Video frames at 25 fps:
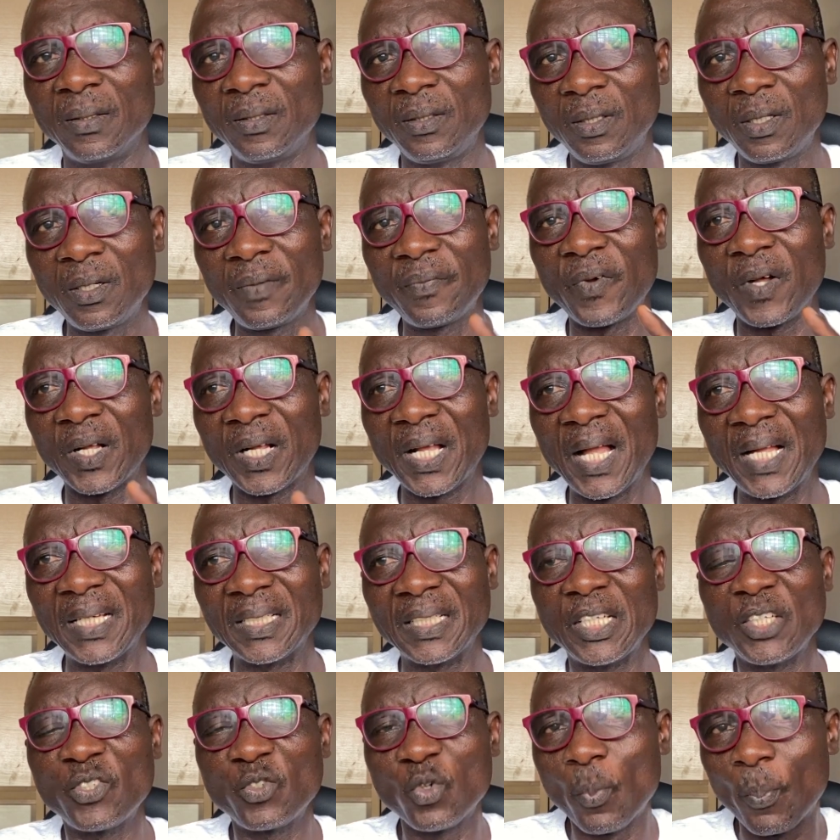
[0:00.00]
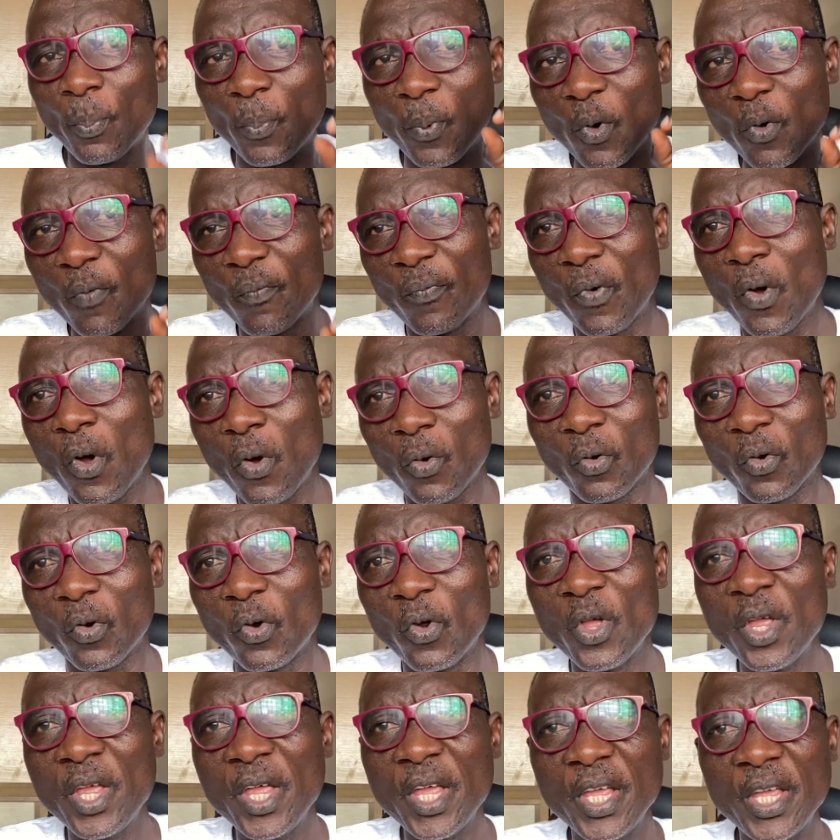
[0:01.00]
Don't forget, is to provoke
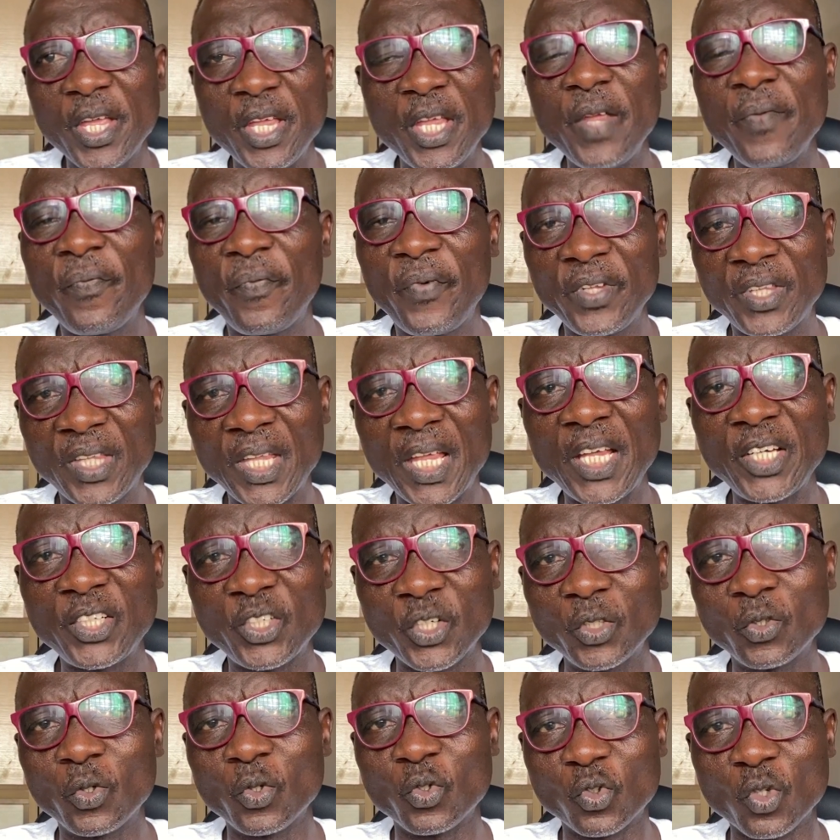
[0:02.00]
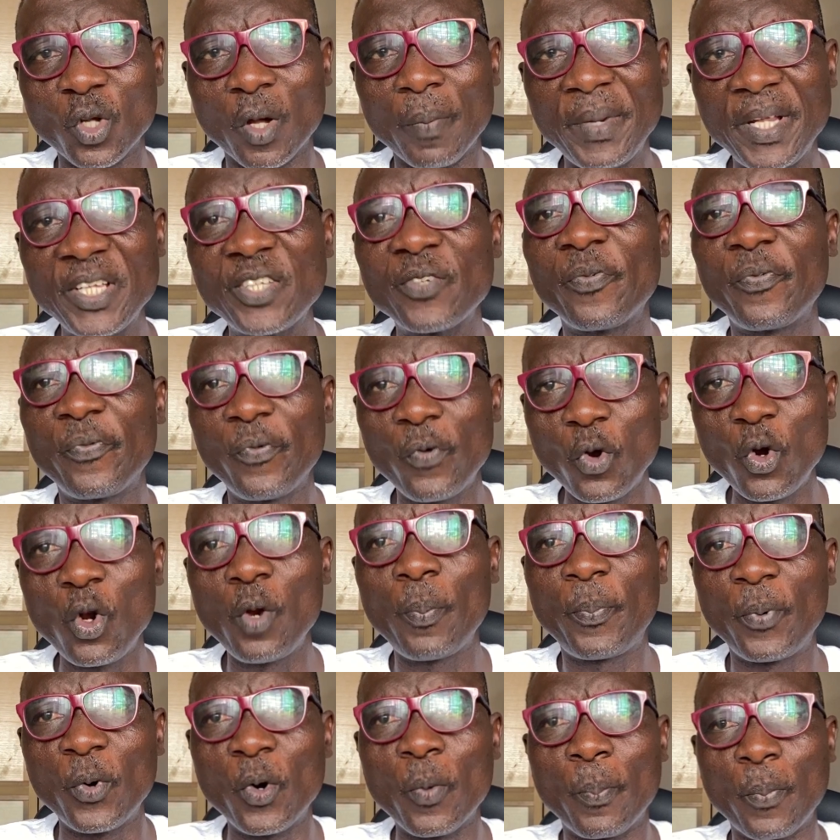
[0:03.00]
invitation to submit full
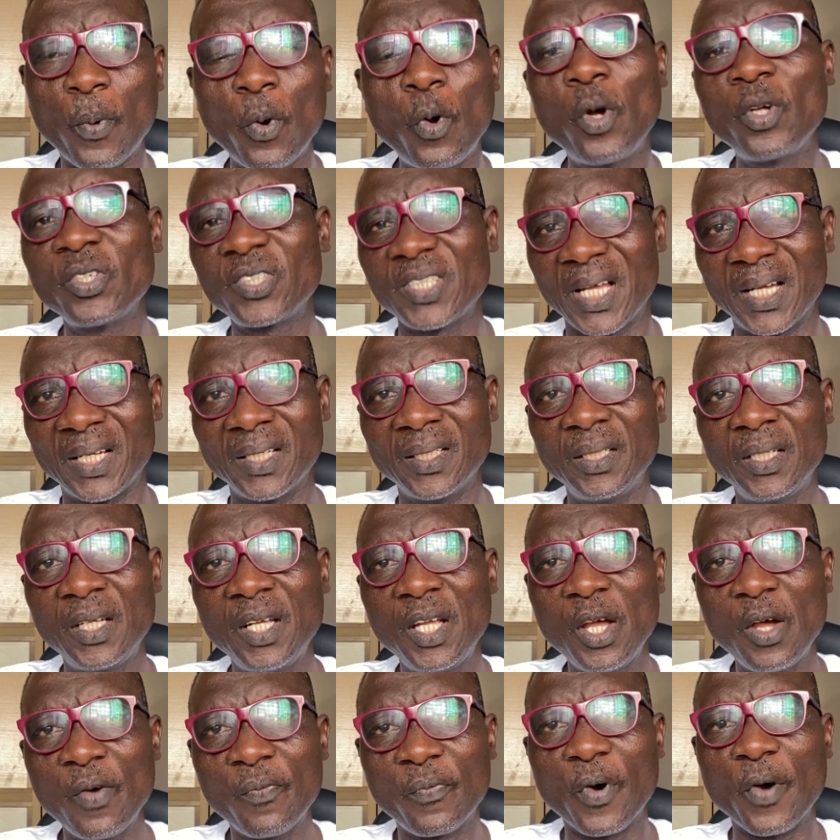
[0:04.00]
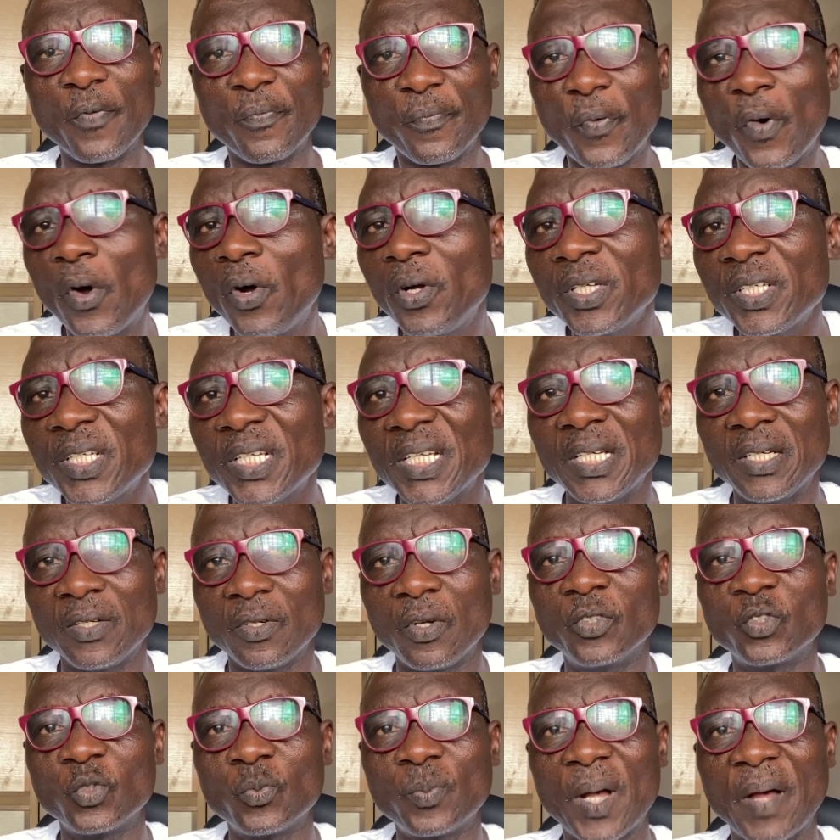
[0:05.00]
proposal for funding
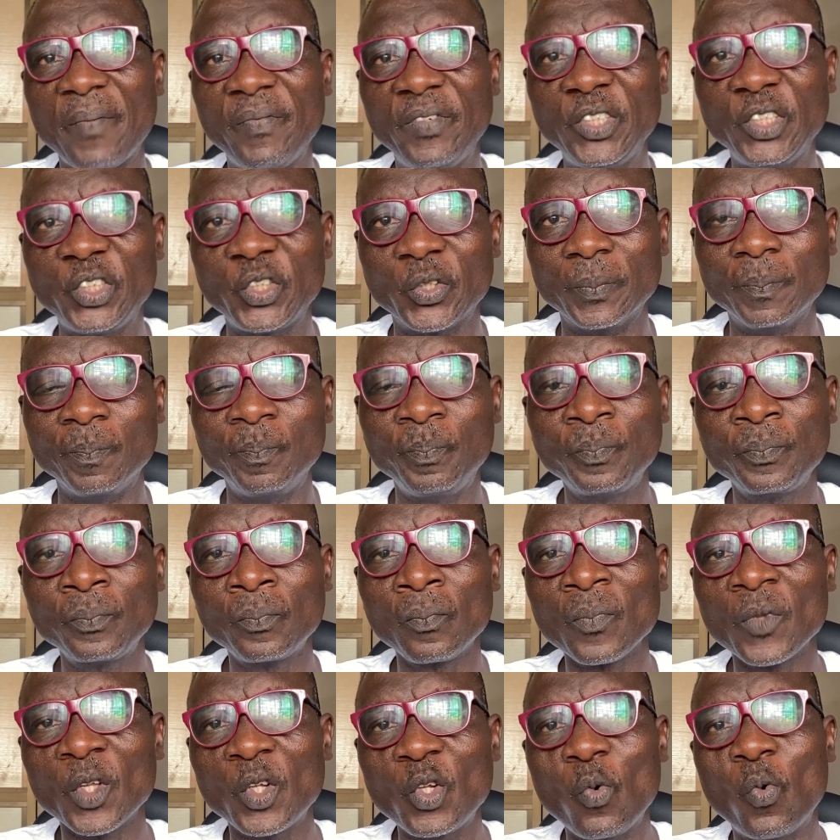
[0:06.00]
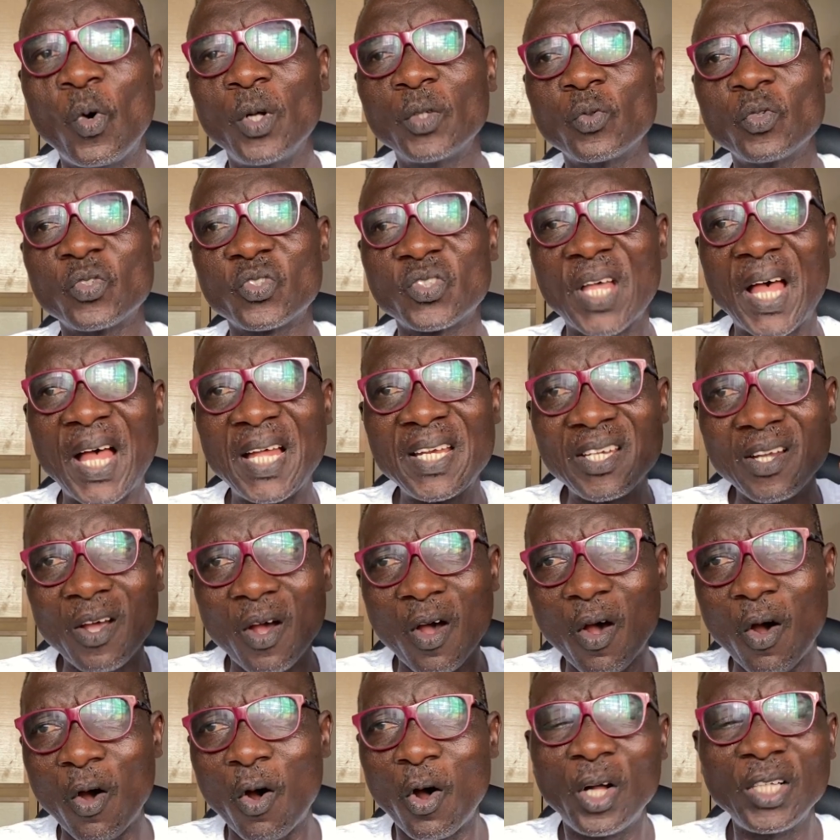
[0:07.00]
or supervision. You want to sound
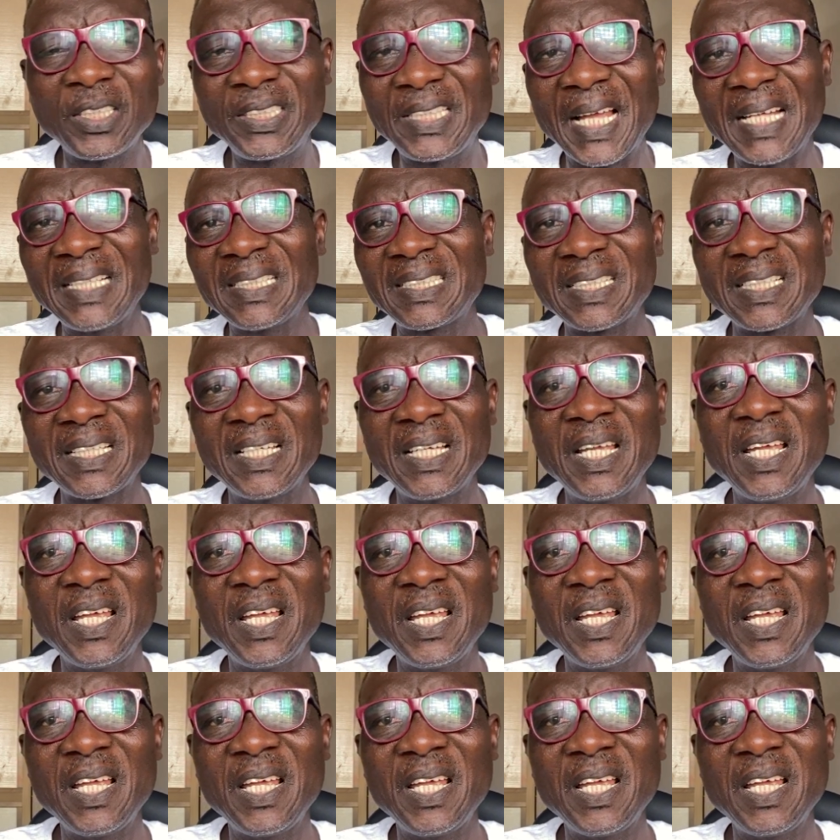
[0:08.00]
urgent.